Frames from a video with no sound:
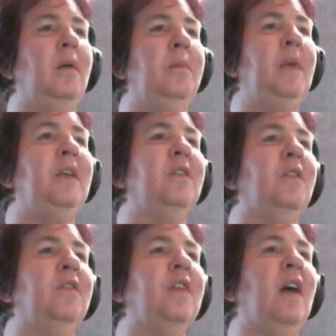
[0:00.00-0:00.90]
Piece
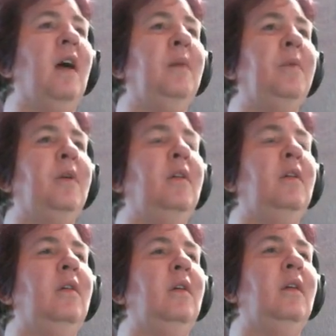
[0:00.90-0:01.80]
goes up
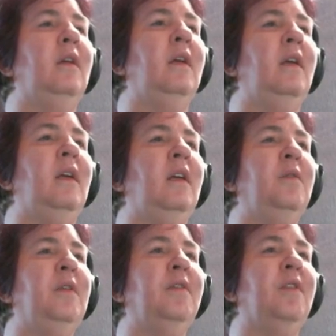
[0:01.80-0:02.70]
into a
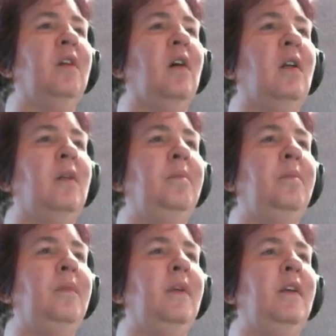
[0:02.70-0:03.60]
different column,
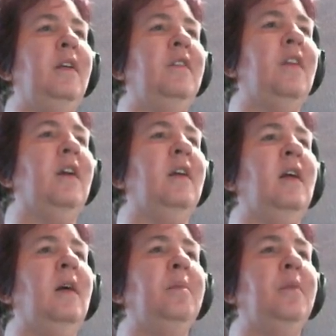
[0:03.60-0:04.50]
second
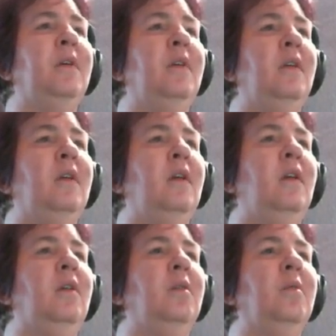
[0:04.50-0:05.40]
up,
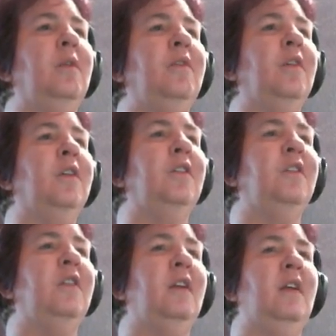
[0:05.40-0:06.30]
reverse,
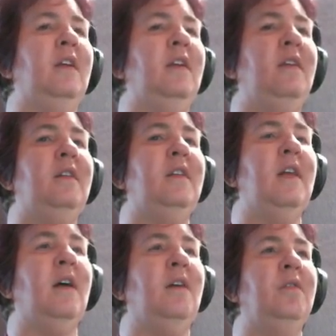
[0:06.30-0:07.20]

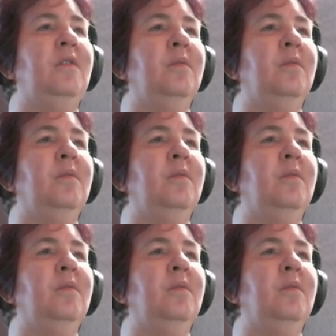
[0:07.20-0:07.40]
down,